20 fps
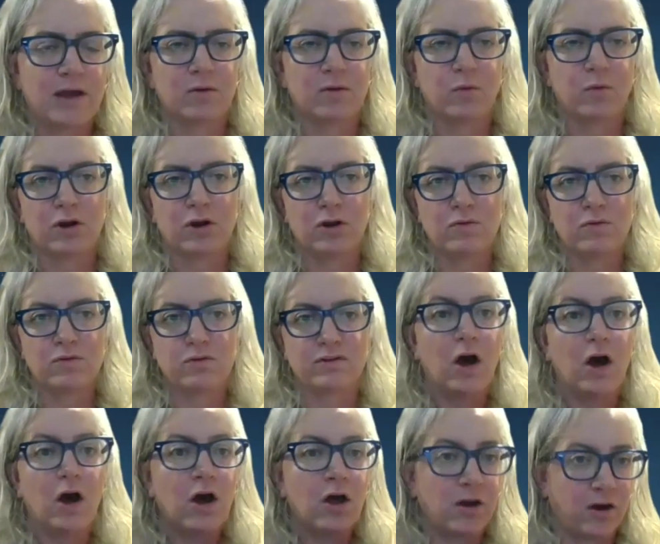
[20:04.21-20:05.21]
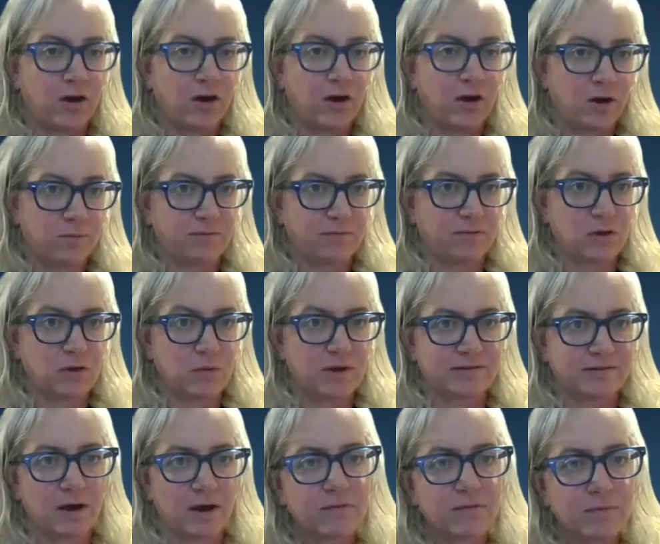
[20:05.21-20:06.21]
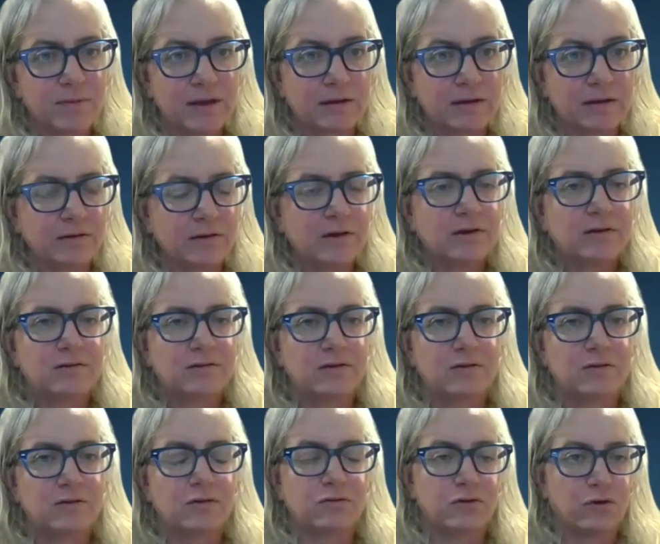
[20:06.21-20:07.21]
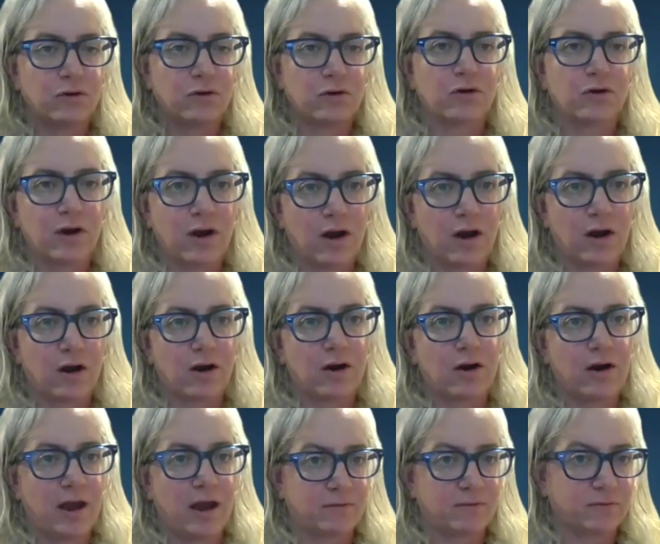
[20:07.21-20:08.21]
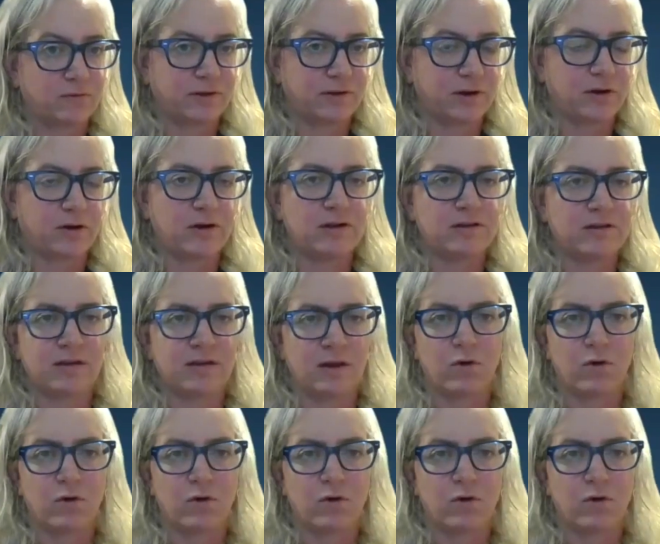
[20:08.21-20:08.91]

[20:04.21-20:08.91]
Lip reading: That we're going to use all arms of the US government to deter our adversaries,